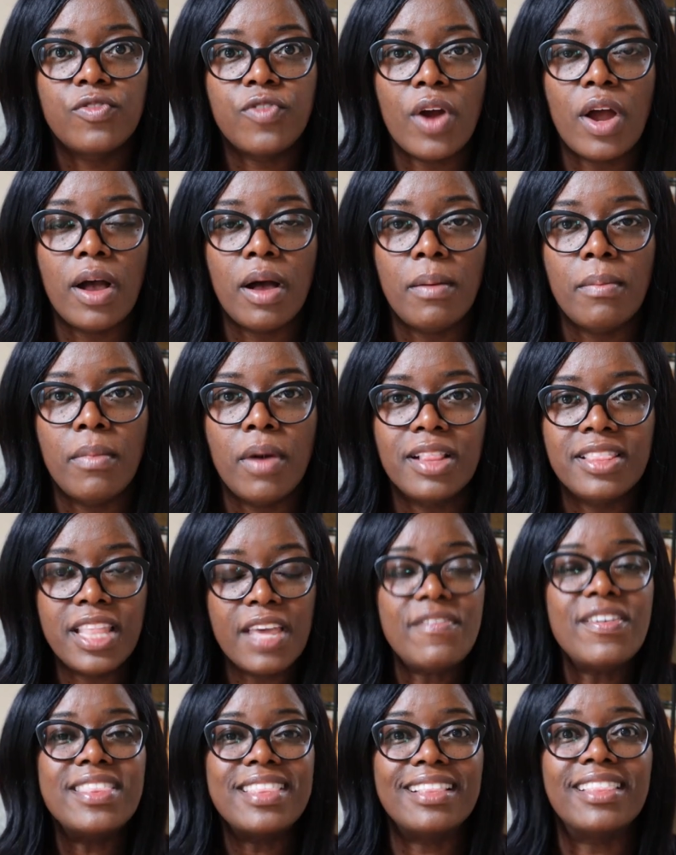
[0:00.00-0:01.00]
from
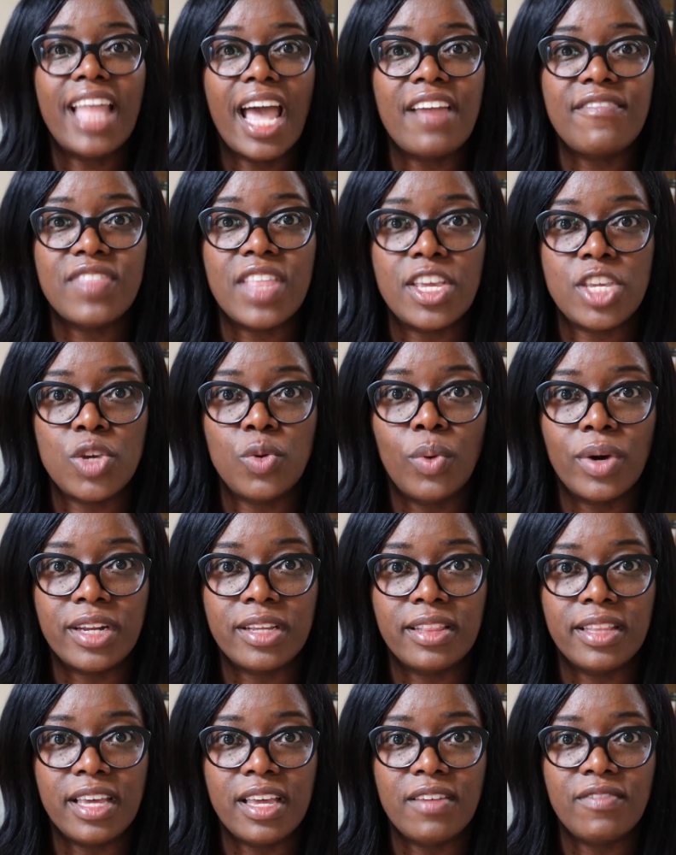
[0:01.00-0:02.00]
living the life that you
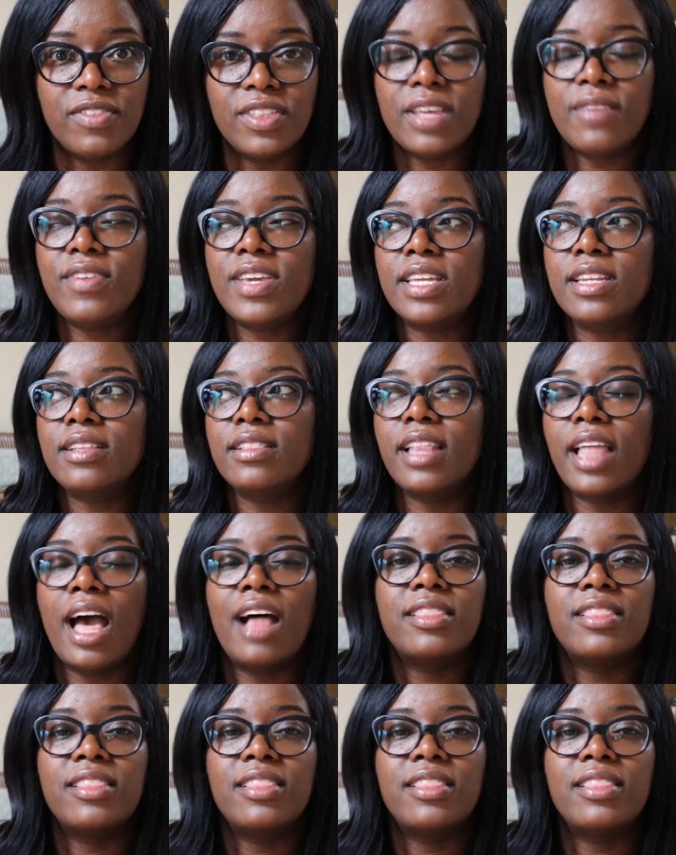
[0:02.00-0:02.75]
want to live, living in a,